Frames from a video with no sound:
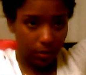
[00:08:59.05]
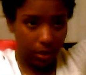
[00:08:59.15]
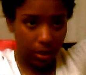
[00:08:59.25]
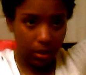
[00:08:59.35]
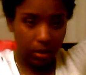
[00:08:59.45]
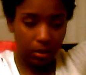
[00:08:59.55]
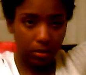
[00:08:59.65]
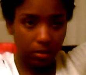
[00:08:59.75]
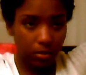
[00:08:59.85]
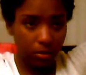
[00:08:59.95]
if you
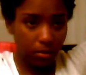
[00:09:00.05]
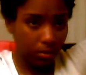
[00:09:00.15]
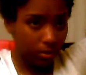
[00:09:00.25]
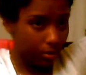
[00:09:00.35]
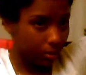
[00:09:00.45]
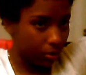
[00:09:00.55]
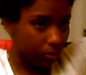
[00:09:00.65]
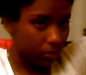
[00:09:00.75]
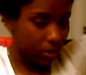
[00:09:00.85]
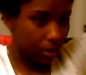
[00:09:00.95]
can,
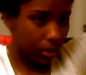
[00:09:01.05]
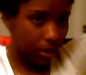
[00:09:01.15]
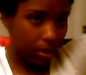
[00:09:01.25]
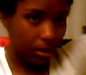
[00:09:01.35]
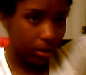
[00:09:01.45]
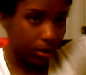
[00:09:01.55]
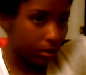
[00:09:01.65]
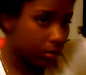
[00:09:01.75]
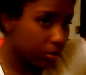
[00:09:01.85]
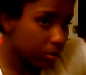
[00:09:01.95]
using
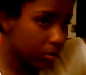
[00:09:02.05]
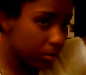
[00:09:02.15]
a